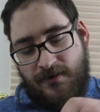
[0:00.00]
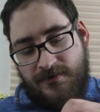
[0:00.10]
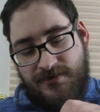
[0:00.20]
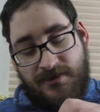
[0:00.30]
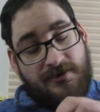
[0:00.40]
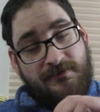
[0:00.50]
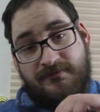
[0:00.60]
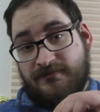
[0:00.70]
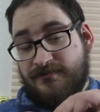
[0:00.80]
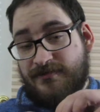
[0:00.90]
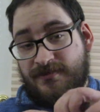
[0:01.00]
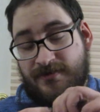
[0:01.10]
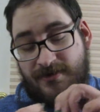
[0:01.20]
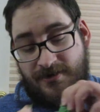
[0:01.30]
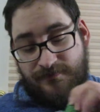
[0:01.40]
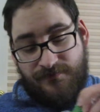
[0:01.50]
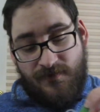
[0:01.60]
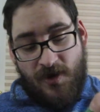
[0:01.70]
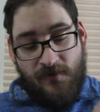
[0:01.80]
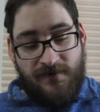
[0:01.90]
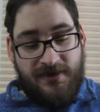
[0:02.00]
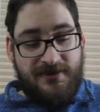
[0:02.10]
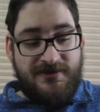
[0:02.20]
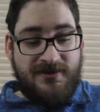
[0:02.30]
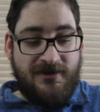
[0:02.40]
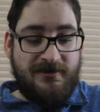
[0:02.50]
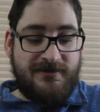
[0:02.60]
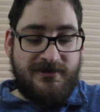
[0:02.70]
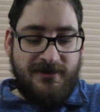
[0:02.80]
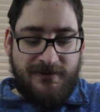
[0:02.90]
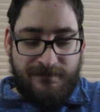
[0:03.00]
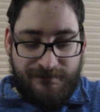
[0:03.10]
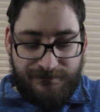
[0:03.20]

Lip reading: So, you know, hopefully this sucker is good.